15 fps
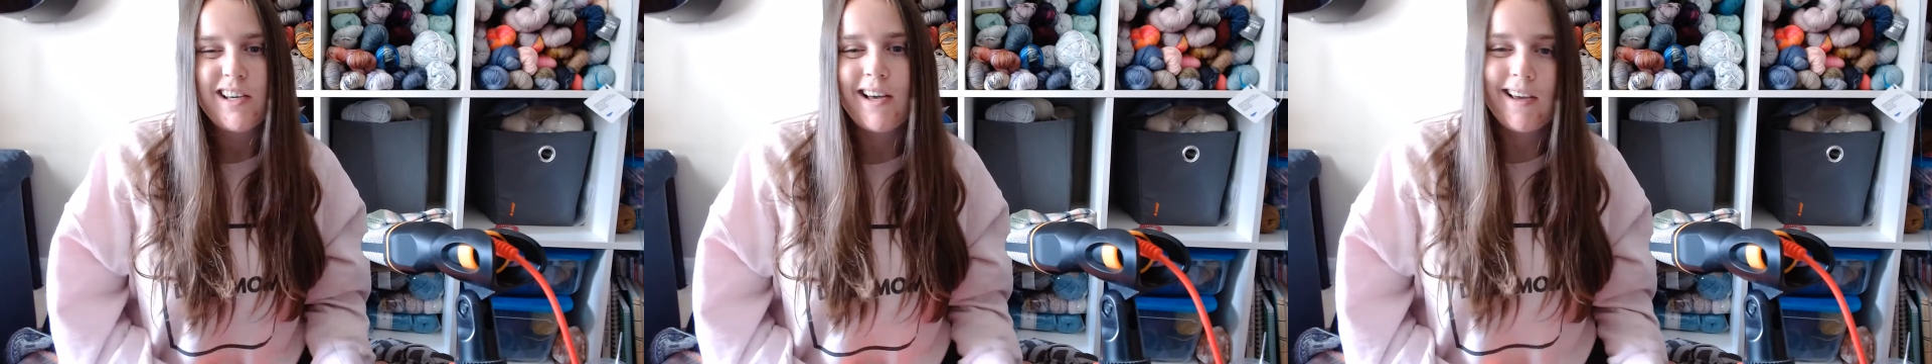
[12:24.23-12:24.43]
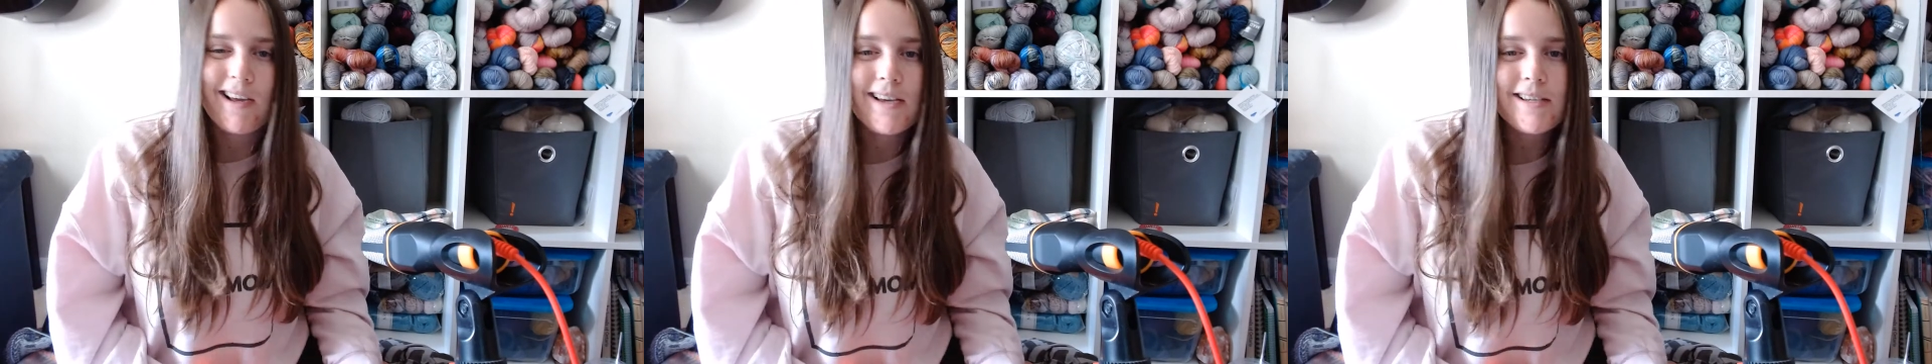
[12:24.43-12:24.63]

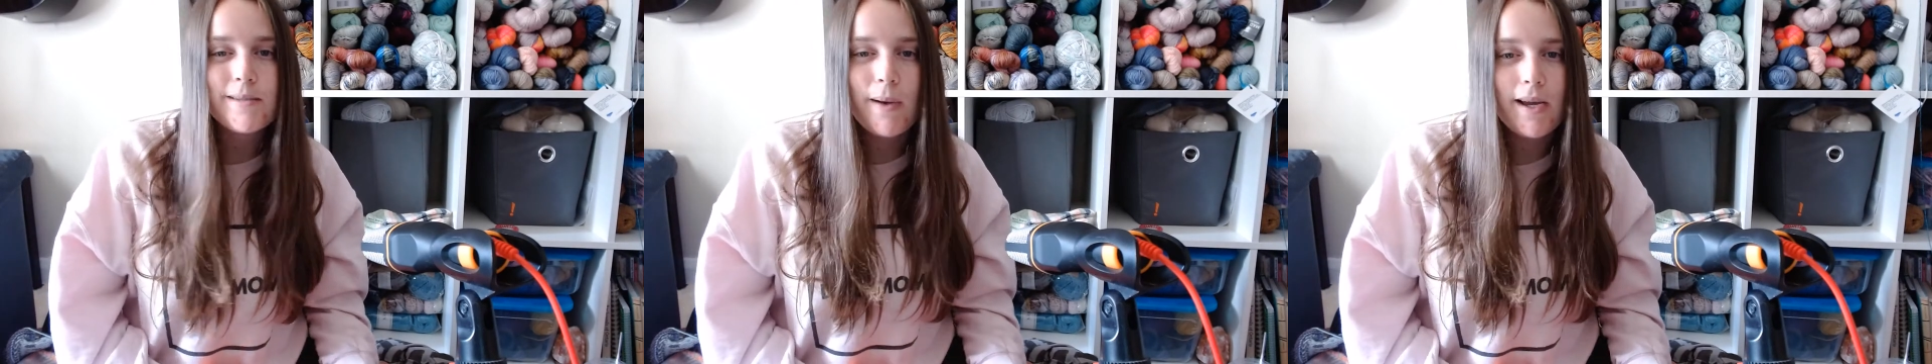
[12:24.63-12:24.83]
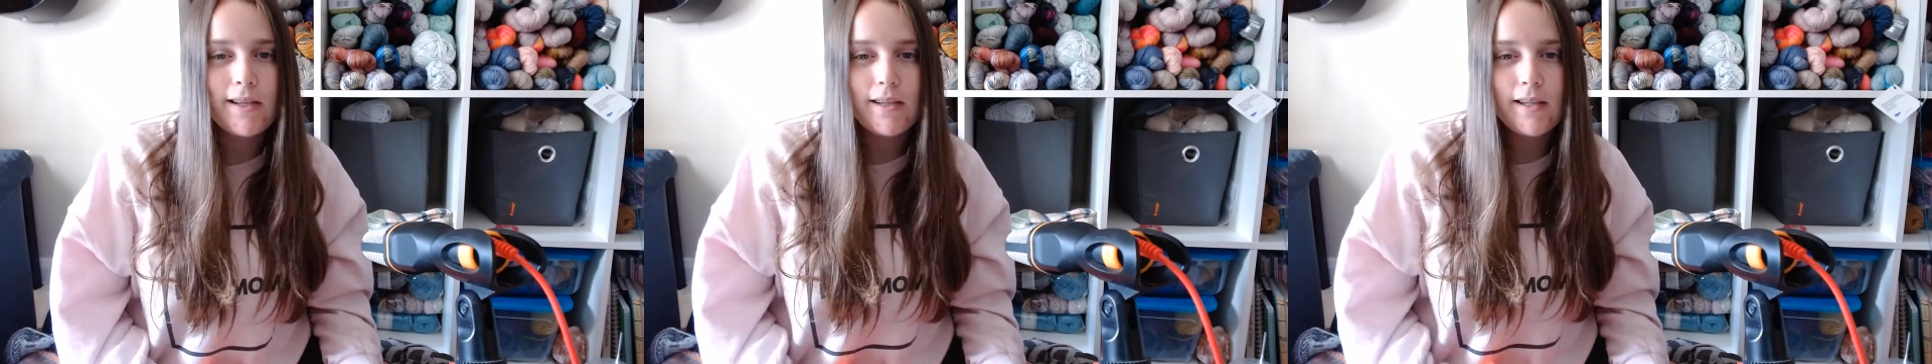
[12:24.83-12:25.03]
I guess
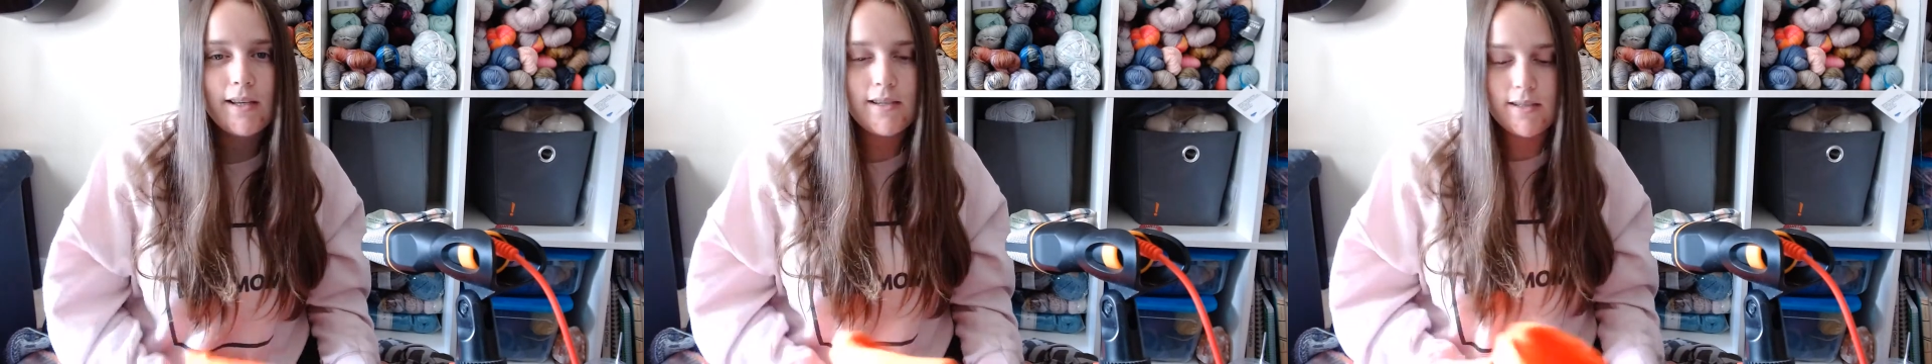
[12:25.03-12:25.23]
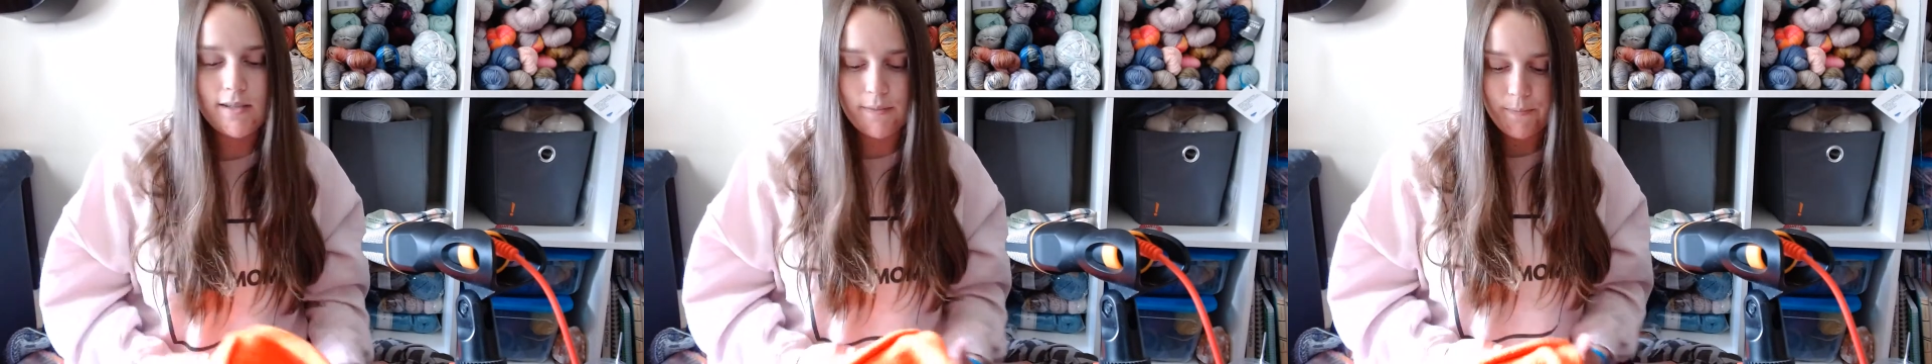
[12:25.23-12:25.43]

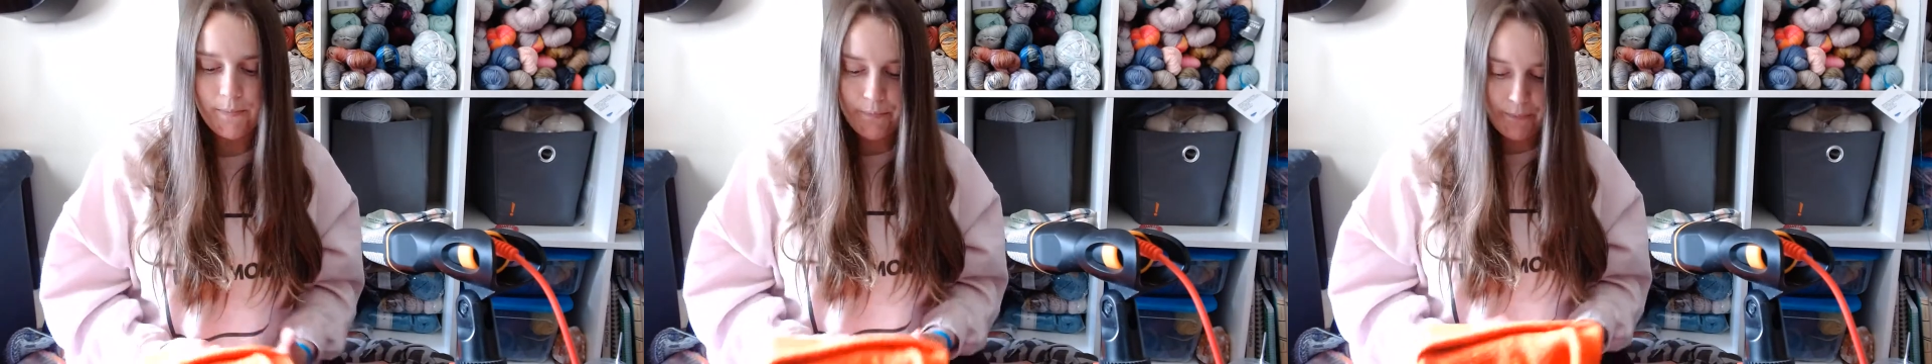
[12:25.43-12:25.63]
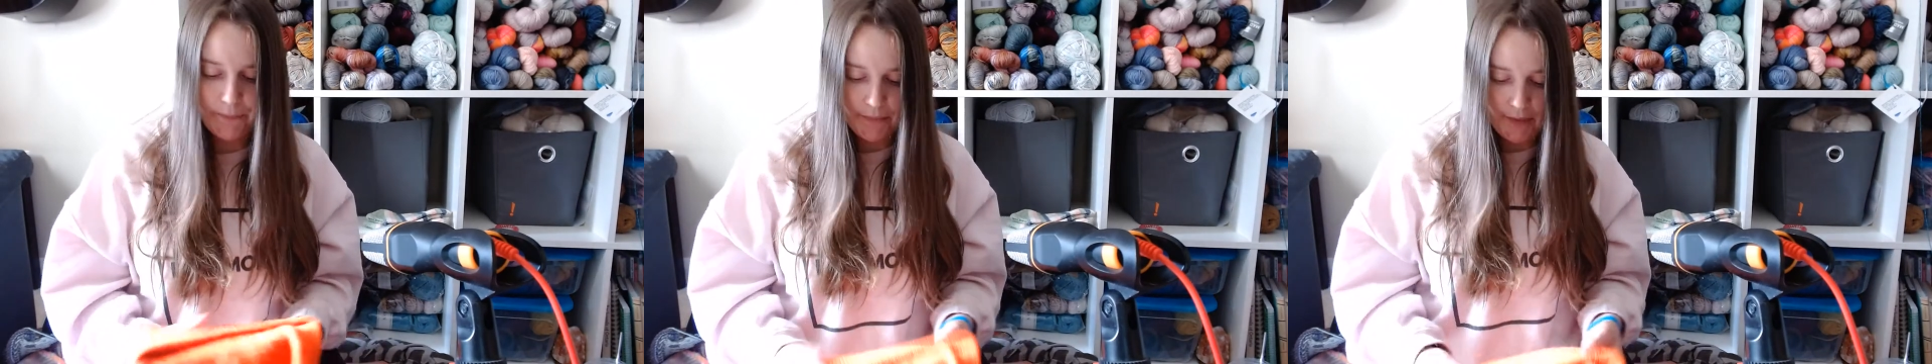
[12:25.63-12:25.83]
mindless.
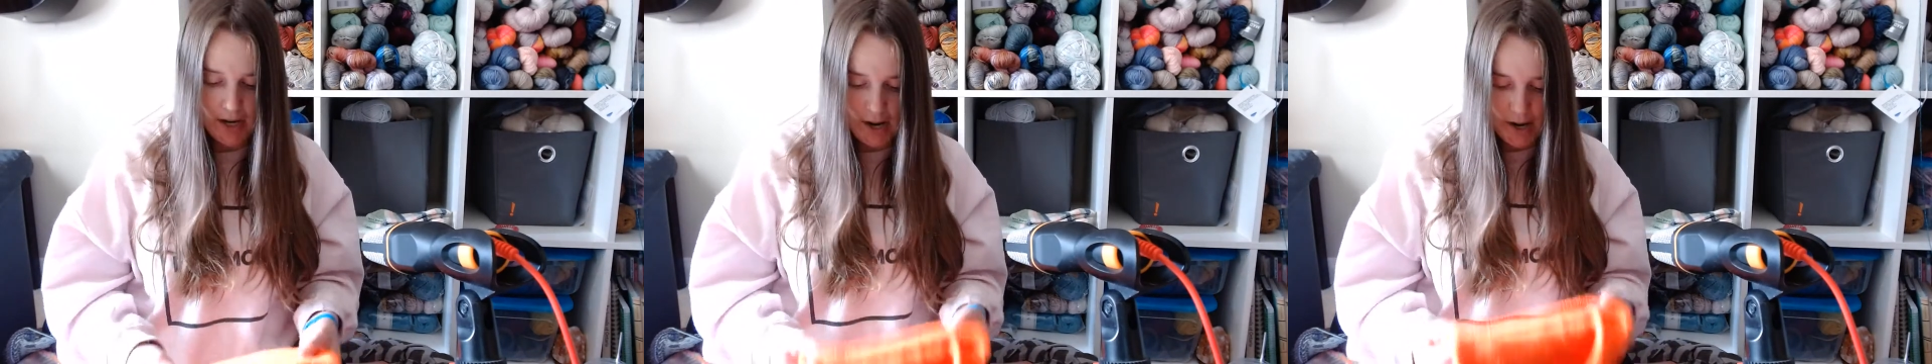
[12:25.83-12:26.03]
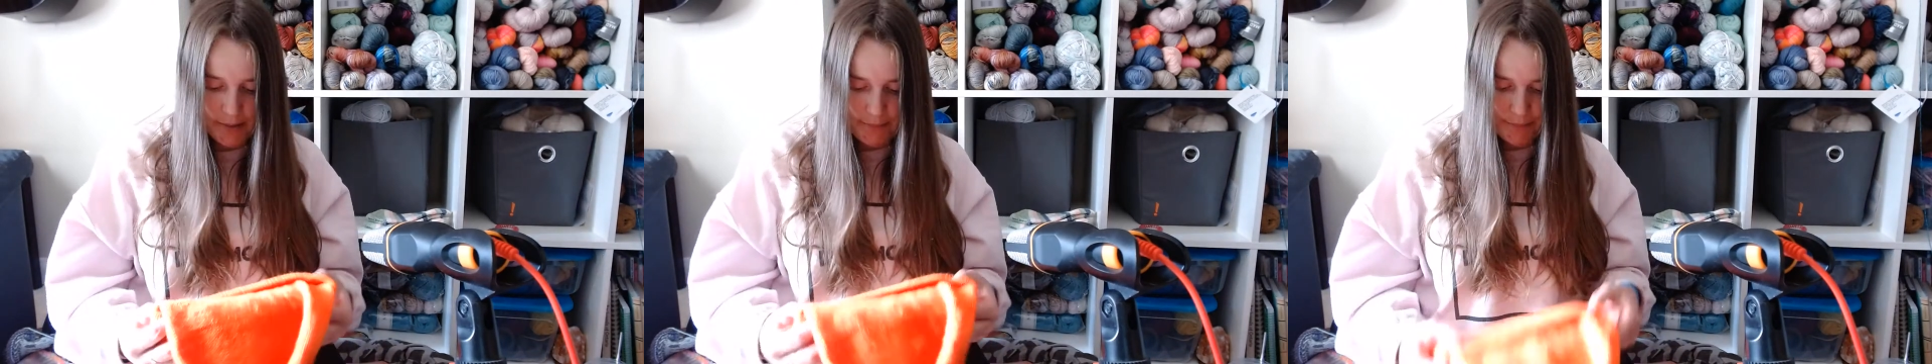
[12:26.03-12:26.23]

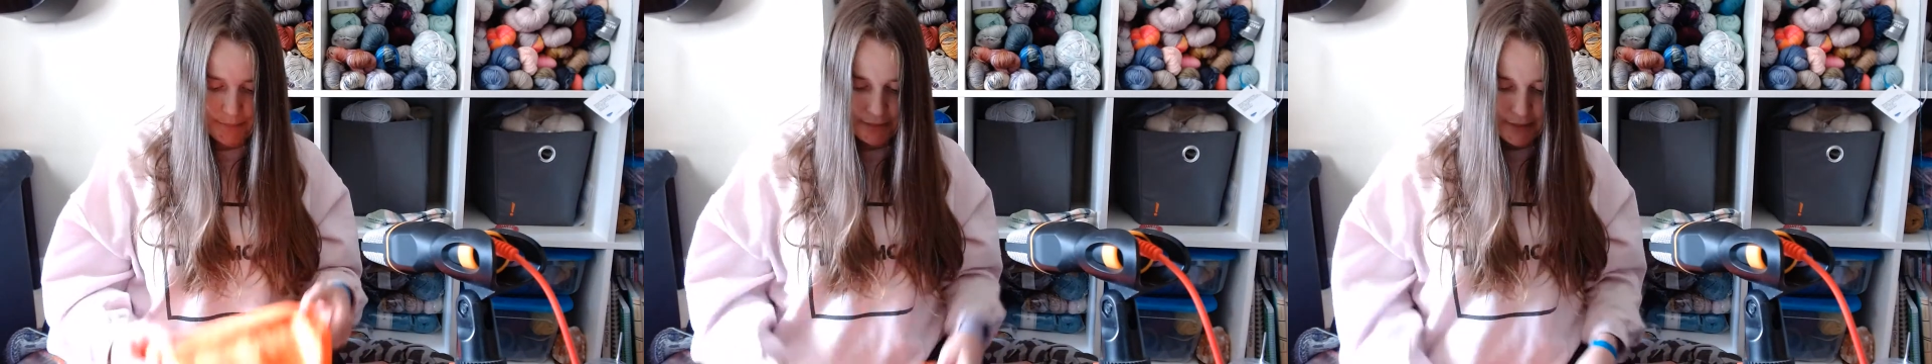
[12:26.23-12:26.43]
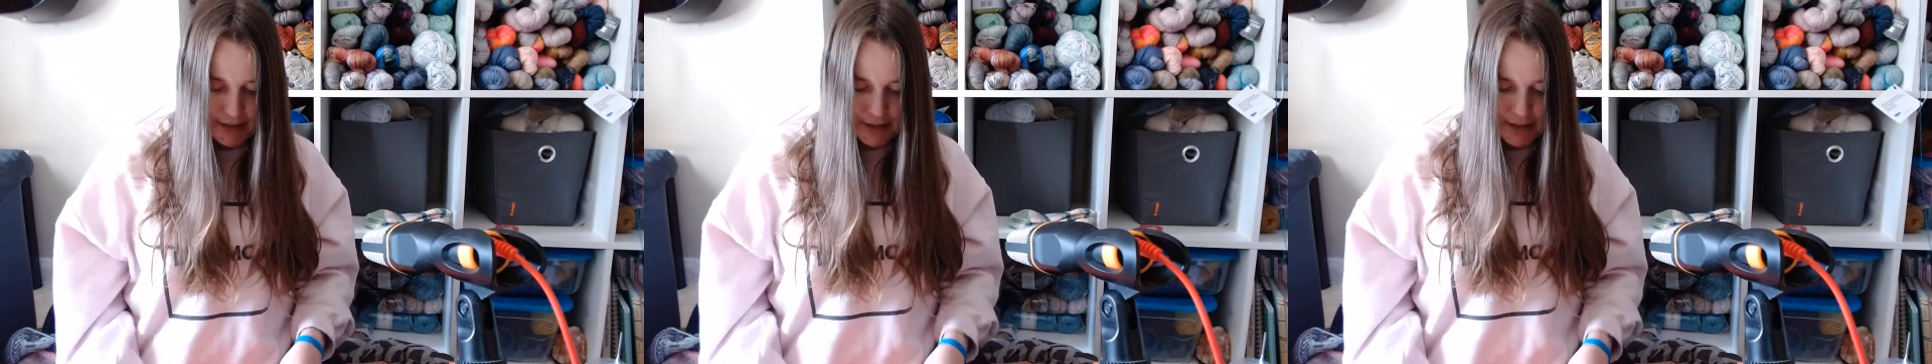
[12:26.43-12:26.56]
Because